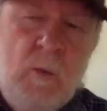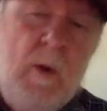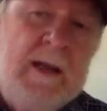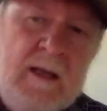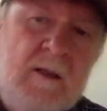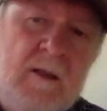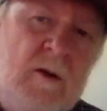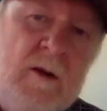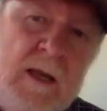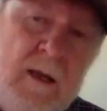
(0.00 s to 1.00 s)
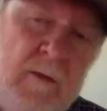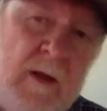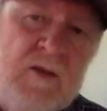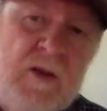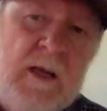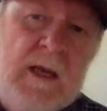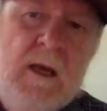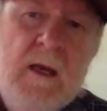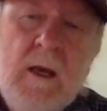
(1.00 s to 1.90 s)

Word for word: and 20 and 30 eventually,